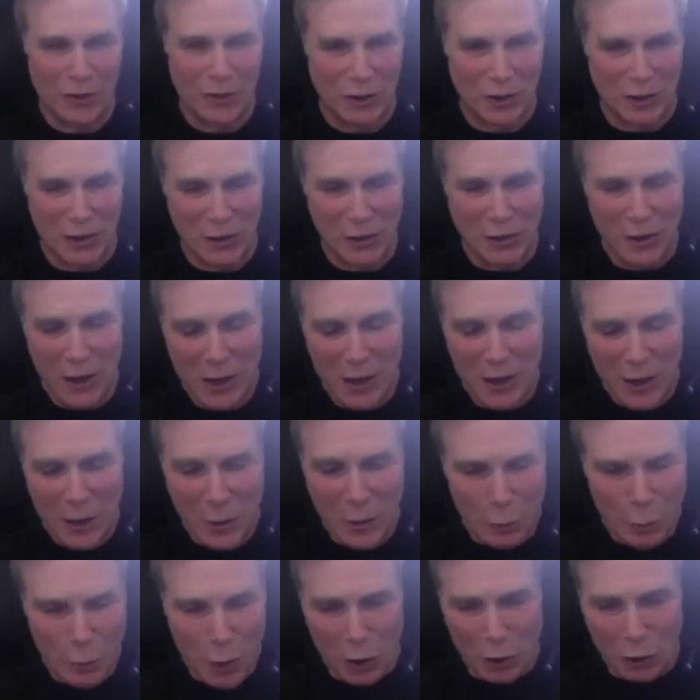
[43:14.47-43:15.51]
So you
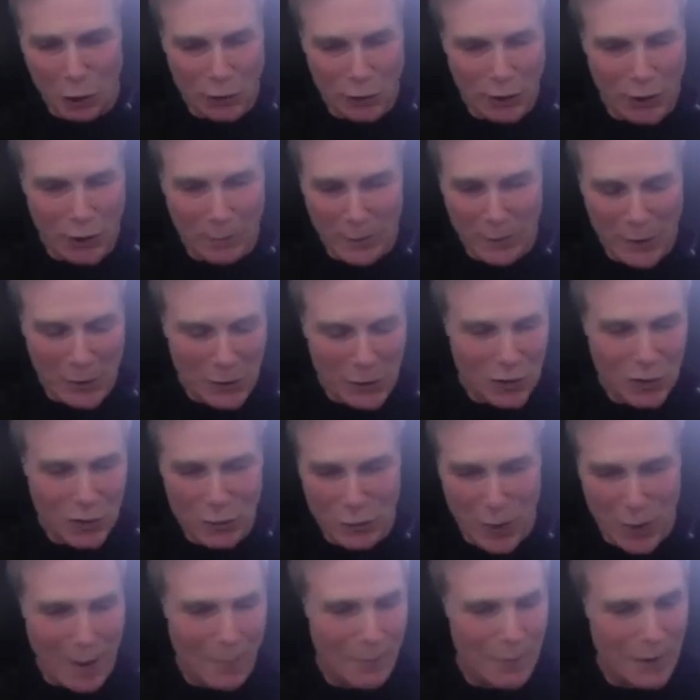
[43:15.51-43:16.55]
rolled them and you
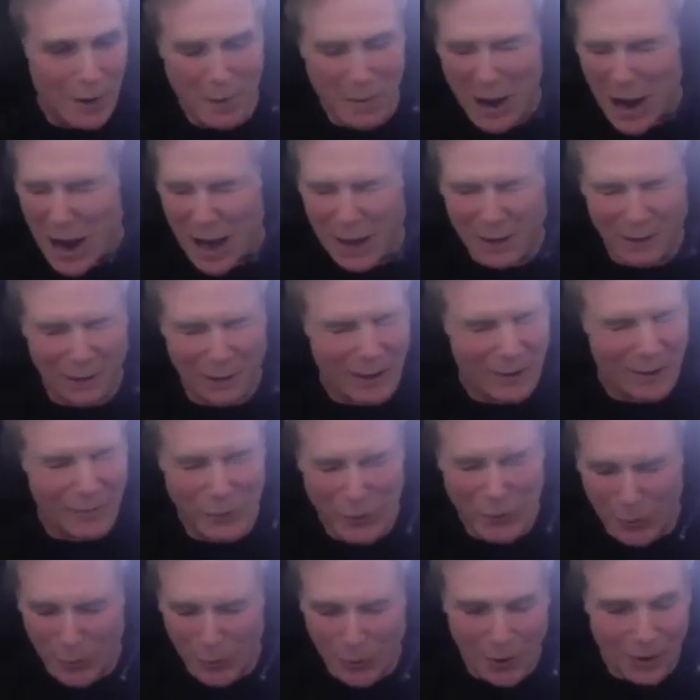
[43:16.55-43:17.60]
swept them. I love
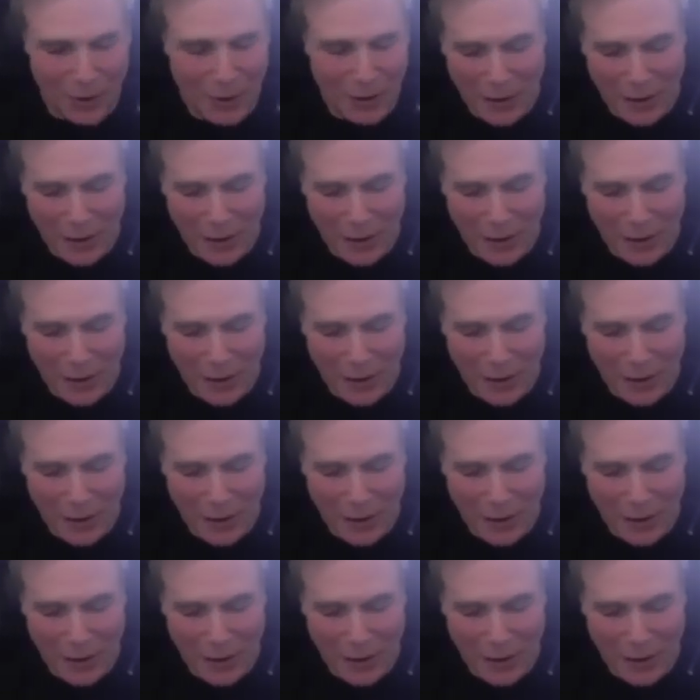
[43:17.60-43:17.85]
to work.